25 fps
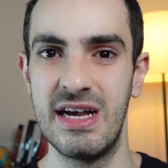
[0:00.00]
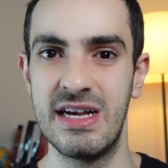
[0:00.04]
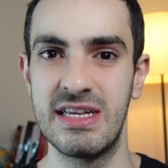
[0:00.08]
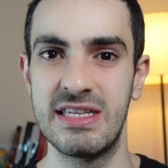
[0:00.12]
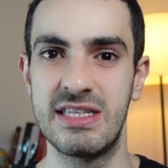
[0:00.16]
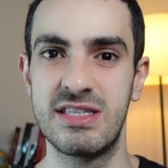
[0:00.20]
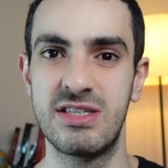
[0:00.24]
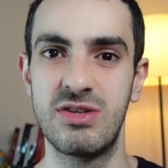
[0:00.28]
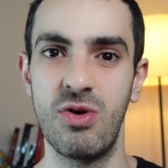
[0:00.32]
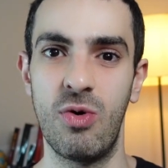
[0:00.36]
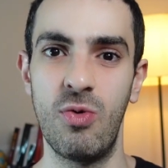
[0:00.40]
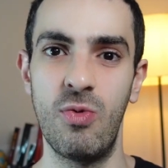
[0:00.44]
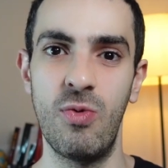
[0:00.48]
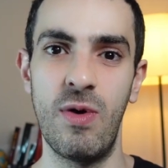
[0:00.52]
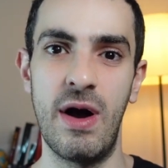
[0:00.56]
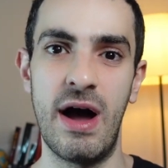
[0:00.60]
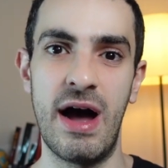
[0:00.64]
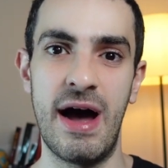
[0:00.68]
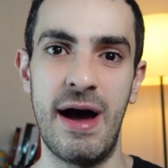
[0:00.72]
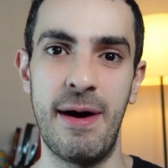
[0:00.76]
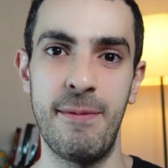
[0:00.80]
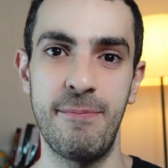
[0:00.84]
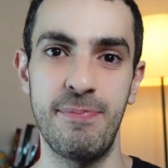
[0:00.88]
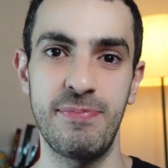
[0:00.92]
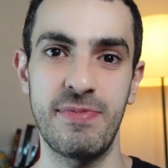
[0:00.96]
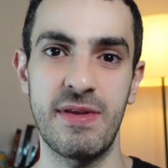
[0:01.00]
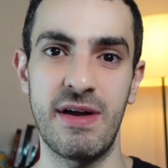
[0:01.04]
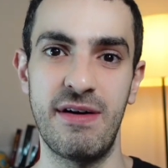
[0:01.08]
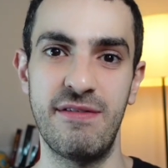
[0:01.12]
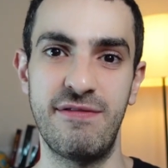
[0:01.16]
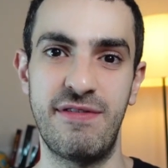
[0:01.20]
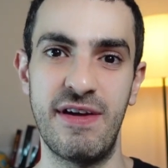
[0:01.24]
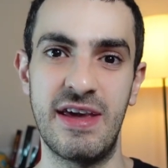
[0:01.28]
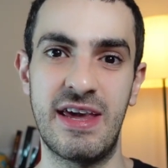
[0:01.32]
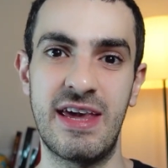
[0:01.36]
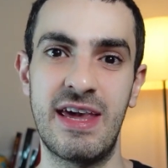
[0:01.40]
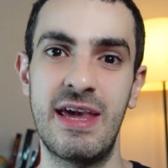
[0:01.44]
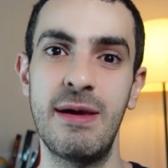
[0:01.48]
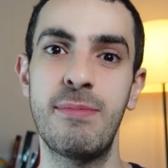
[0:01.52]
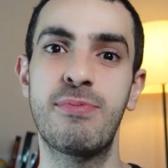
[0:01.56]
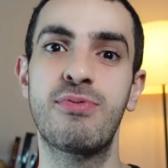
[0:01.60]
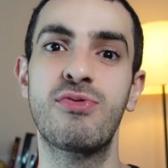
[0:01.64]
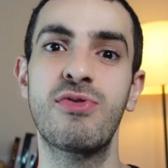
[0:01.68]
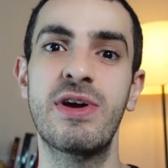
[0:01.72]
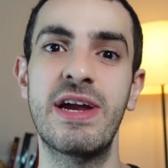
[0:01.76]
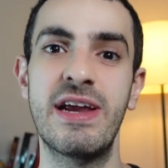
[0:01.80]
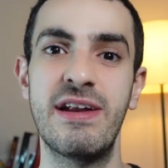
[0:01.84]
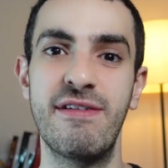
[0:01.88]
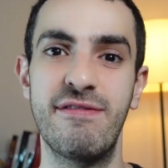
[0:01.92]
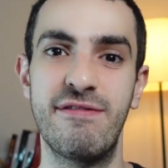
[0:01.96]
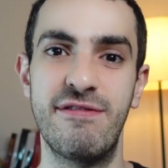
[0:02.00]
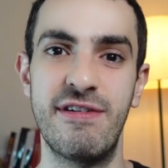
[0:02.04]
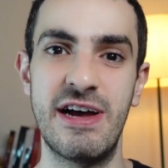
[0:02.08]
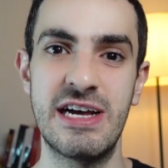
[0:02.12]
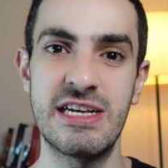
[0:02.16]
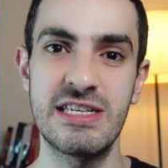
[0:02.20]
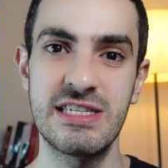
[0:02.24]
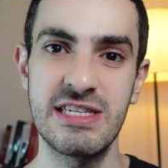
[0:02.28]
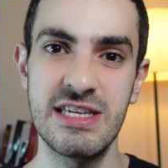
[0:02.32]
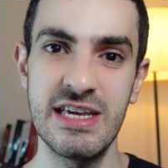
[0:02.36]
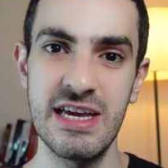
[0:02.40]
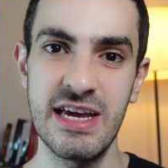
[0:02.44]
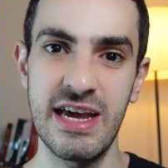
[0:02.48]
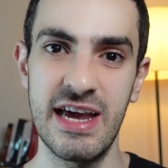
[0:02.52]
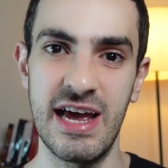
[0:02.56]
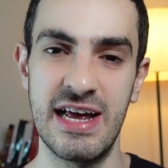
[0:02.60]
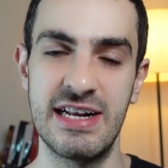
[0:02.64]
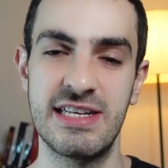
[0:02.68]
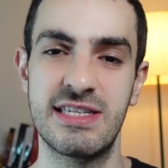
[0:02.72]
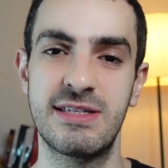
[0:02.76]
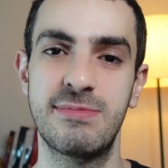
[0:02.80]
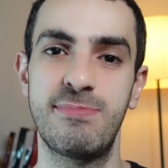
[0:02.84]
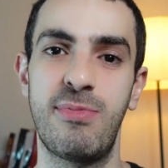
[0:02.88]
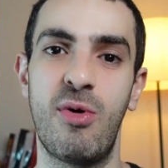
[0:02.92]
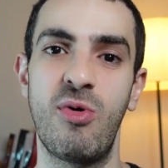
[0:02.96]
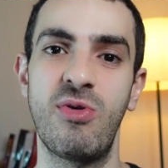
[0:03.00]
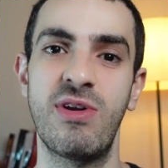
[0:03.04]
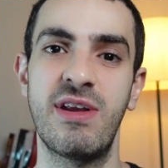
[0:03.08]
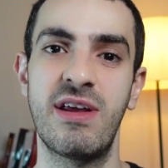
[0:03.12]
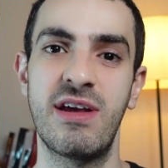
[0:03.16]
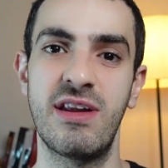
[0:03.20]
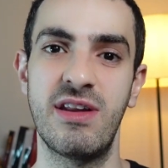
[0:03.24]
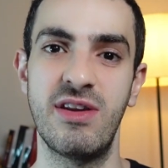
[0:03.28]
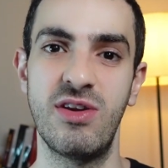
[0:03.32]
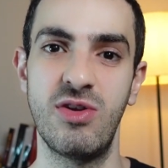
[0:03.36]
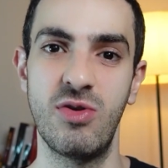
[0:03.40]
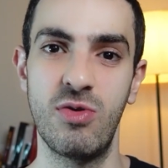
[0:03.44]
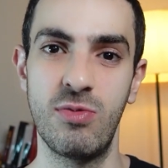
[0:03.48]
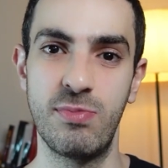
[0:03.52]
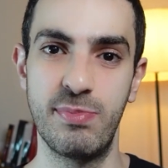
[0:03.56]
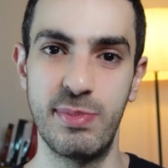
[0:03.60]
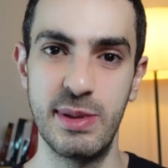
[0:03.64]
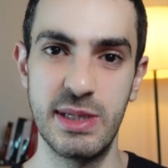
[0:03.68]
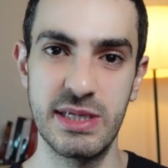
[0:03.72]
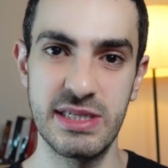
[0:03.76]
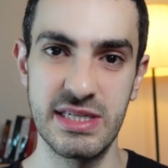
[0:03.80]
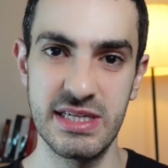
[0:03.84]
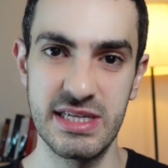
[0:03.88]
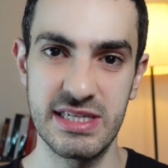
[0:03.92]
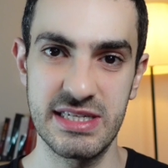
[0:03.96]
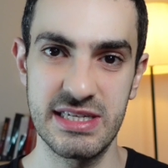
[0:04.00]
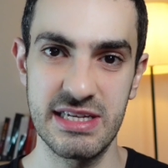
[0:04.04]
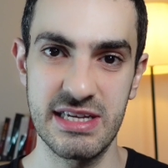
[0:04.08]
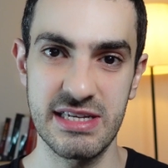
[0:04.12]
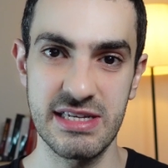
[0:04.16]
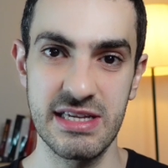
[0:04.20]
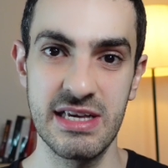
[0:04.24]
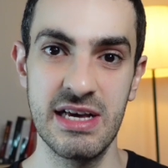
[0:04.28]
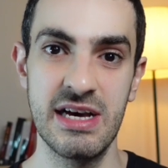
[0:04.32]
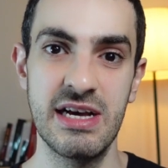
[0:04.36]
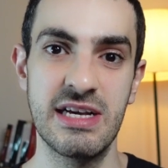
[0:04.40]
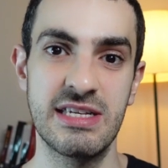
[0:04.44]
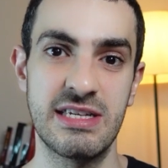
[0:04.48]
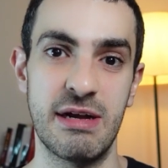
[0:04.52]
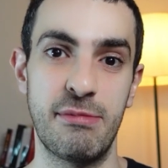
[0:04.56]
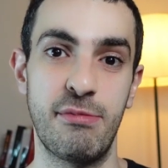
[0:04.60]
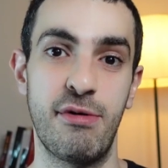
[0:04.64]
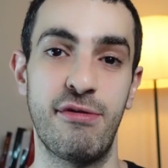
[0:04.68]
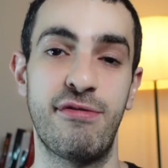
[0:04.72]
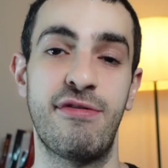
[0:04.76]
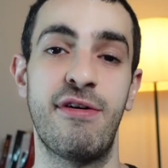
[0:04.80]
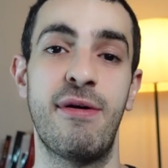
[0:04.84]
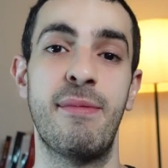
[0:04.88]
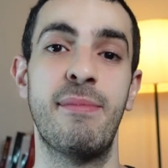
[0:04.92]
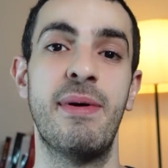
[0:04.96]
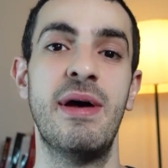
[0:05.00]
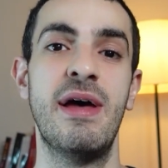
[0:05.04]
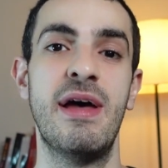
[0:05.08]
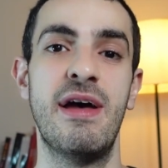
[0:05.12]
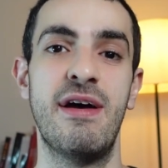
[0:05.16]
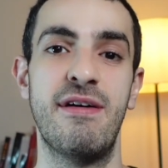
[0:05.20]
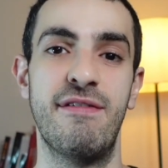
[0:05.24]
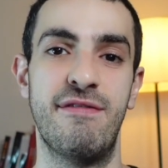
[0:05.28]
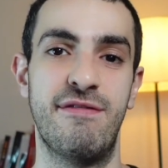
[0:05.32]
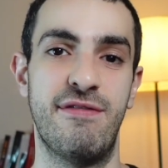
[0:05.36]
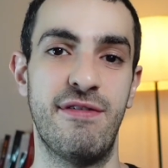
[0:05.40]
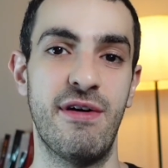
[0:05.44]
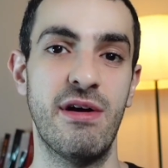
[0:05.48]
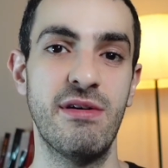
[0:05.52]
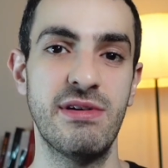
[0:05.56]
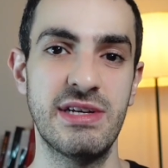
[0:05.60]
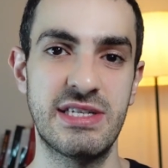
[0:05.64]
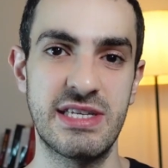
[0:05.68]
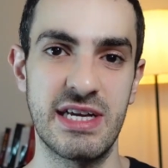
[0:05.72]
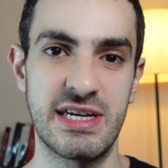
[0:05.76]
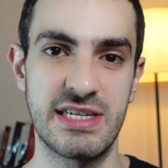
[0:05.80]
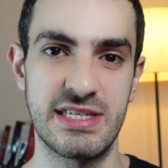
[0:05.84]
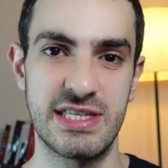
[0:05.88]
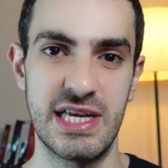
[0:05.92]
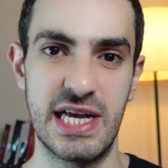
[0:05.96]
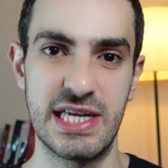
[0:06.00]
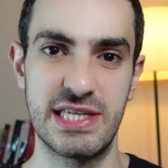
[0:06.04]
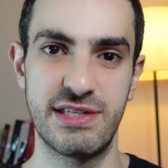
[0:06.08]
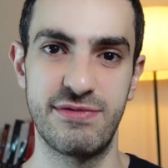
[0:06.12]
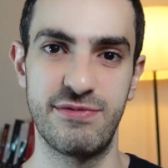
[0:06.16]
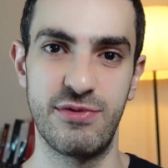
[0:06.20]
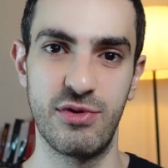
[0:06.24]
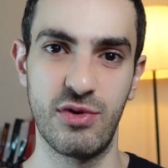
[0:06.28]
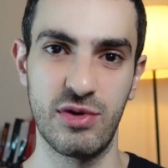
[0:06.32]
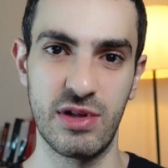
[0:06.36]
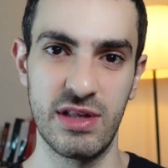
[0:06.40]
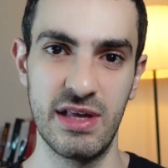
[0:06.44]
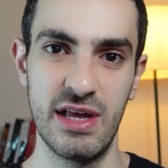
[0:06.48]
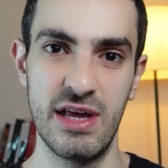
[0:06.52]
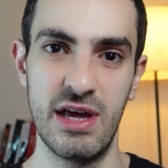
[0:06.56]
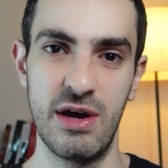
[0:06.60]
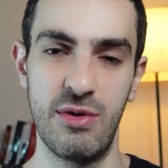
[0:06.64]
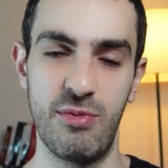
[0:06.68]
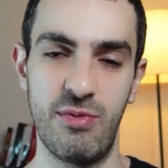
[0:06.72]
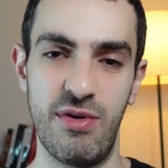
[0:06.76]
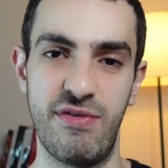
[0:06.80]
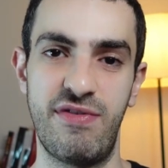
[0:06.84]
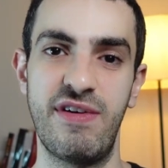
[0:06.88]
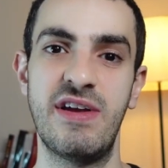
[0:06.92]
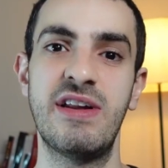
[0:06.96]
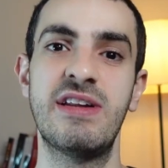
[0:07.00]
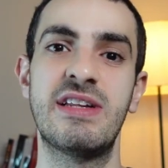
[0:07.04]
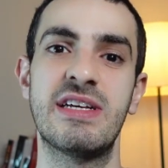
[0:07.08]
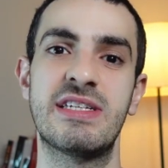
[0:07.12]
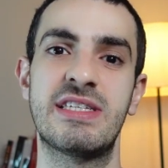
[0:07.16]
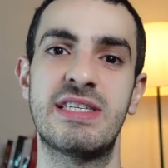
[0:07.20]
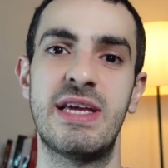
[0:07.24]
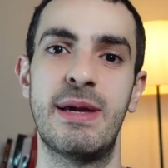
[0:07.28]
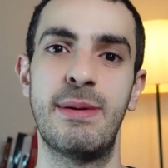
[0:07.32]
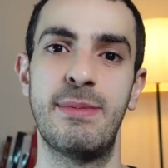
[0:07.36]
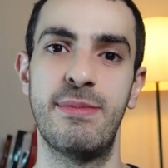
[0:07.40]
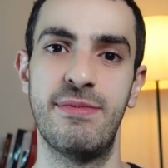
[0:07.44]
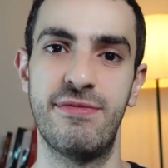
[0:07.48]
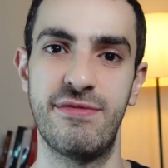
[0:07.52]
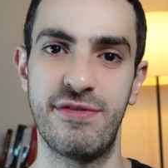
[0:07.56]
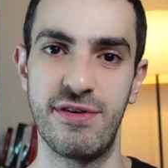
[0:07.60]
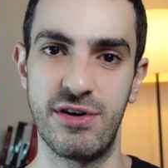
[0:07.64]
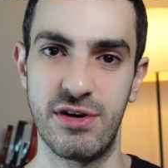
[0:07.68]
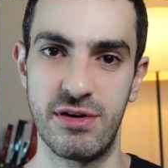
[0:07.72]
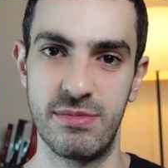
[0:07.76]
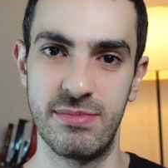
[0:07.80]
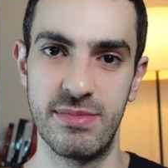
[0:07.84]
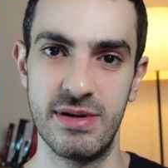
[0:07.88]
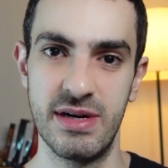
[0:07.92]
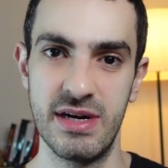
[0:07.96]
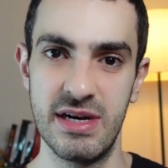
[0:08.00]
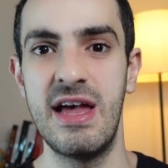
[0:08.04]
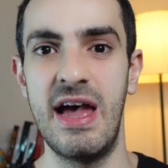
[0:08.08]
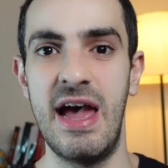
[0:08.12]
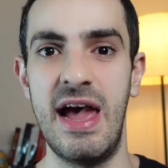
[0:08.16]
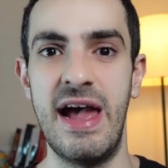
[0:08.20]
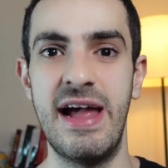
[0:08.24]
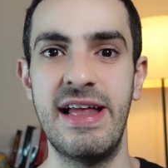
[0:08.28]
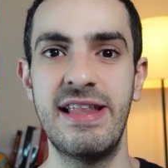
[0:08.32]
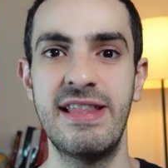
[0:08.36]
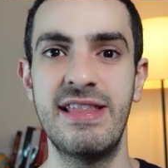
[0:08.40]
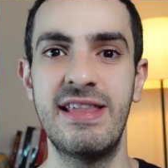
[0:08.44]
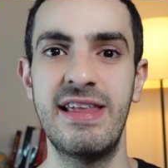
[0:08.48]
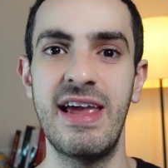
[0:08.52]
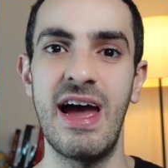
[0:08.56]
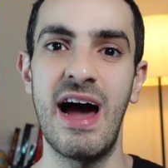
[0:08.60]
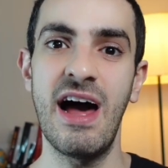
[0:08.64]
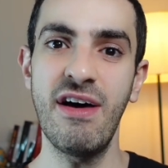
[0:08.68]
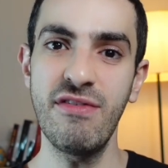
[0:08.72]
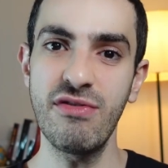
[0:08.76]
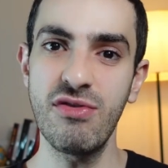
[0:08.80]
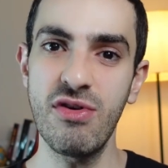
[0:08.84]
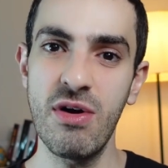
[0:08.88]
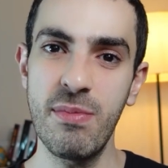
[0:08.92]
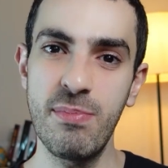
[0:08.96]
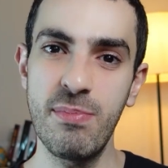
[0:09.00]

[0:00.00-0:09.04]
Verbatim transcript: So they keep reinvesting and spawning new businesses, some of them very successful within the same firm. And the other